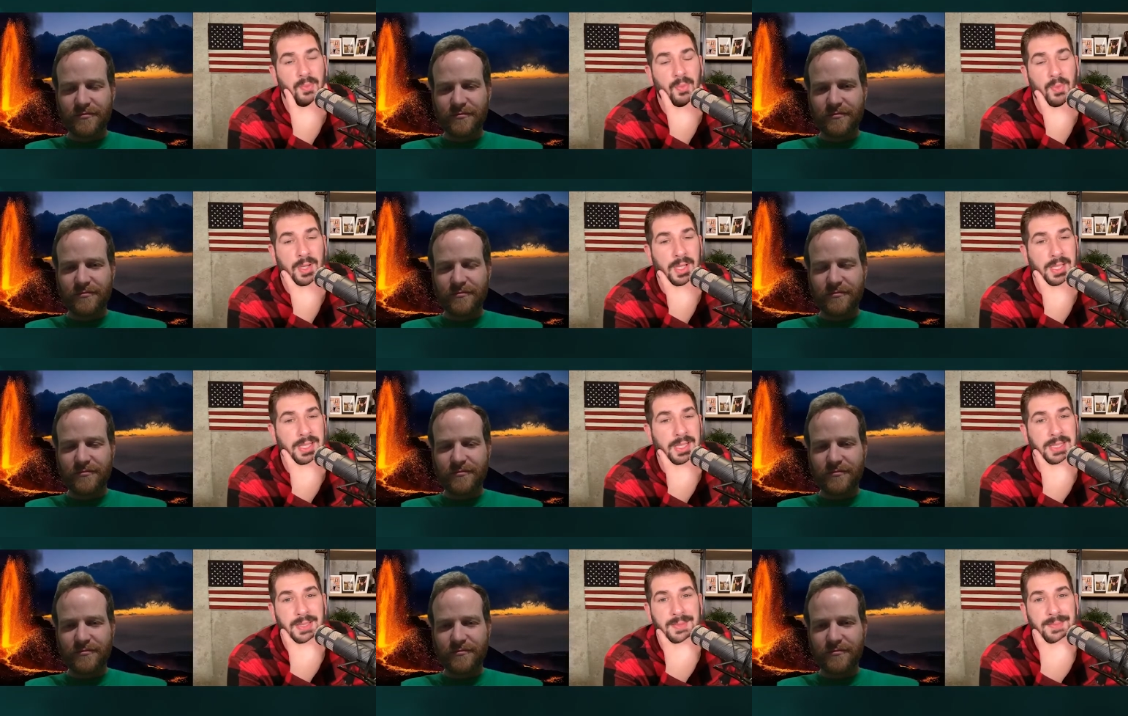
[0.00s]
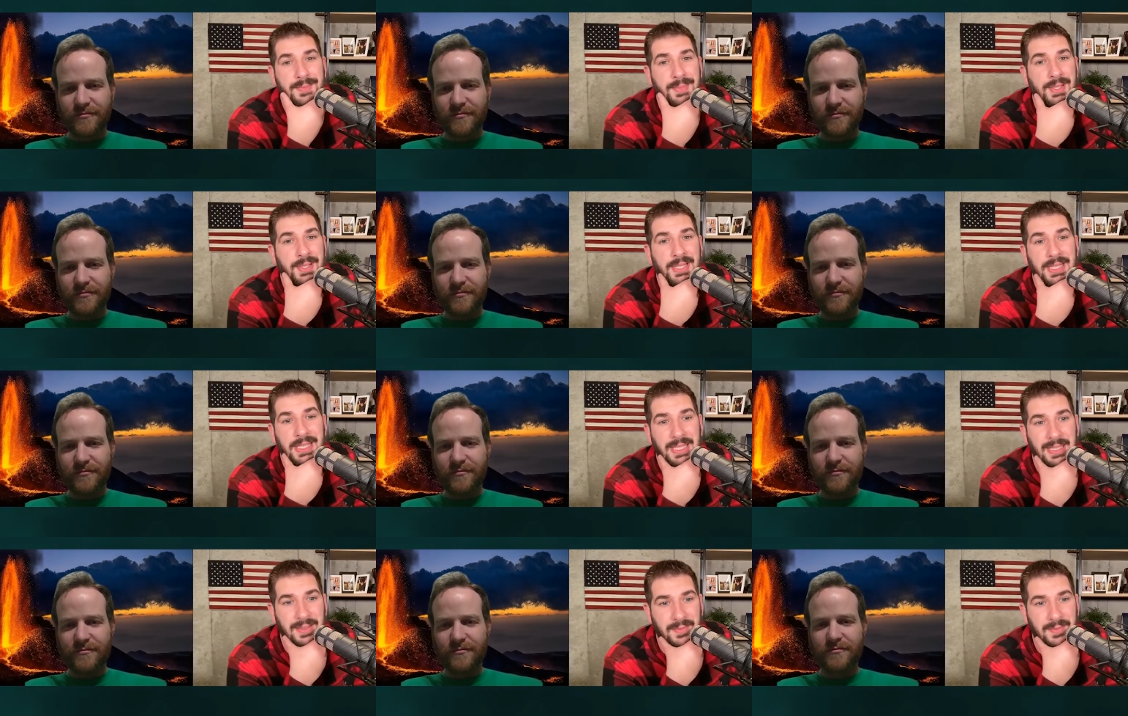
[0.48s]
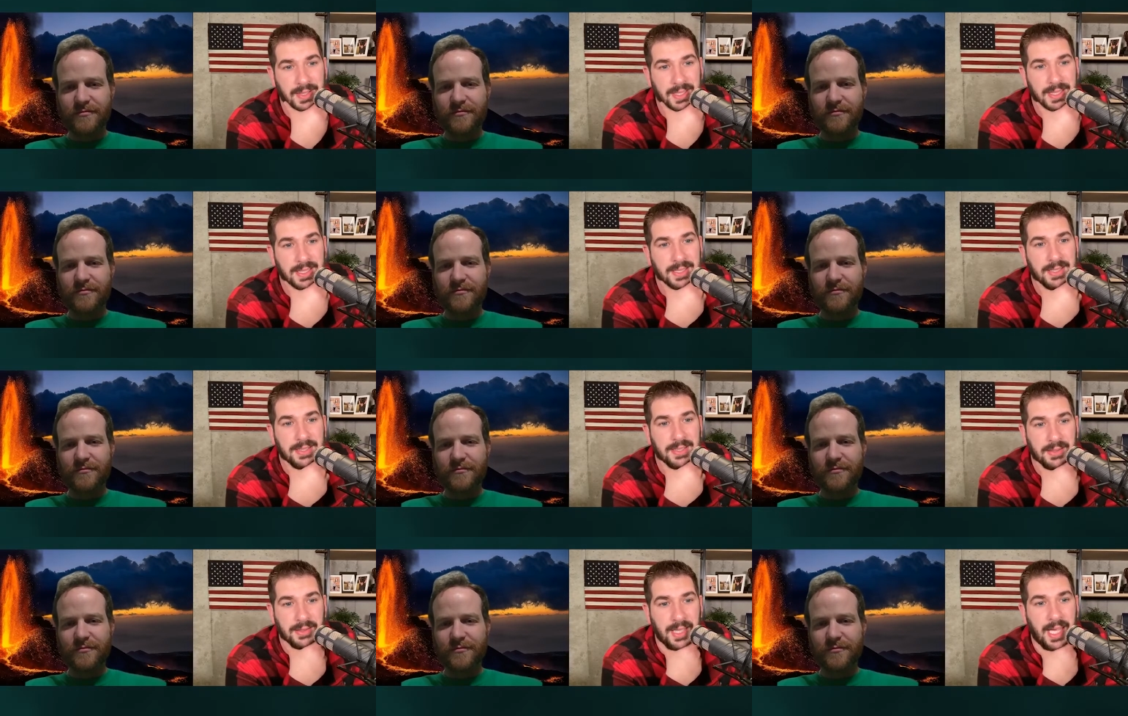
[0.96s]
Speaker 1: wanting to believe
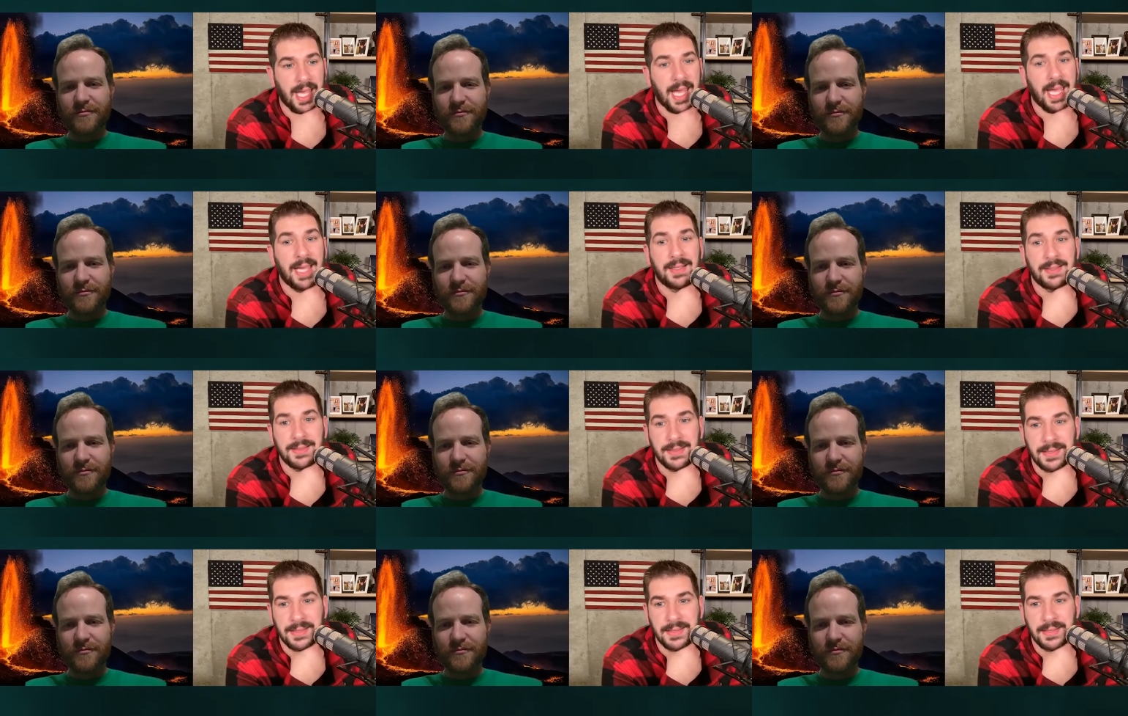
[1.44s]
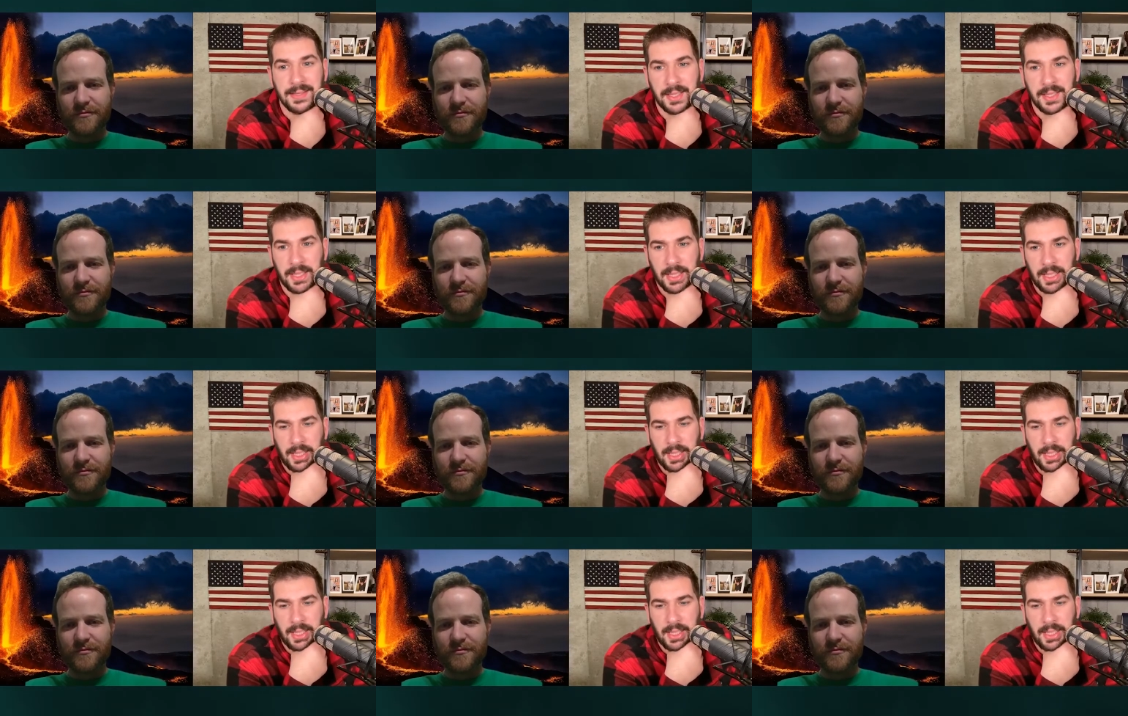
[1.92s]
it's X.